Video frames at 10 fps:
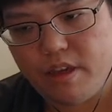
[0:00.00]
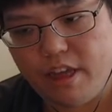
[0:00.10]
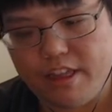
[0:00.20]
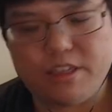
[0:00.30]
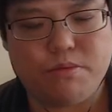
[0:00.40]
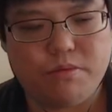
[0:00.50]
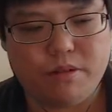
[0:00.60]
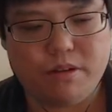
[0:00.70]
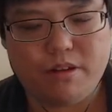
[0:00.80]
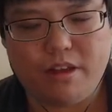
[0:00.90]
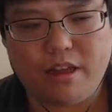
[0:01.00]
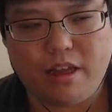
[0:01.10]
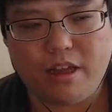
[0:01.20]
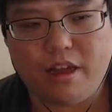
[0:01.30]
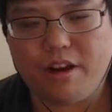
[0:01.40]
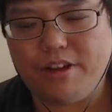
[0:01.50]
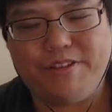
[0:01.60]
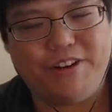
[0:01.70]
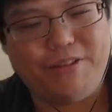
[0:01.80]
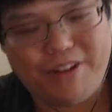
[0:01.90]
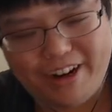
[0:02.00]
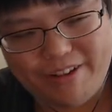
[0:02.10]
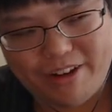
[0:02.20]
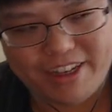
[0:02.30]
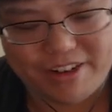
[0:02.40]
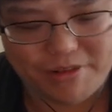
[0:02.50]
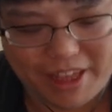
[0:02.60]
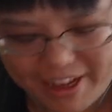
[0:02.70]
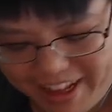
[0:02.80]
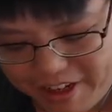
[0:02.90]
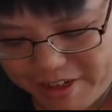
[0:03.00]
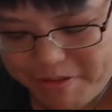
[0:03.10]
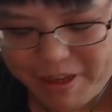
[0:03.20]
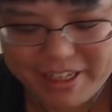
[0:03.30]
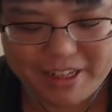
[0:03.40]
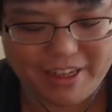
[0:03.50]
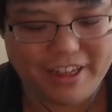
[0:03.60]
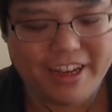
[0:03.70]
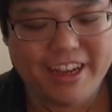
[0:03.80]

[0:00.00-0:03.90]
and this, I don't even know why I started with that analogy, but basically,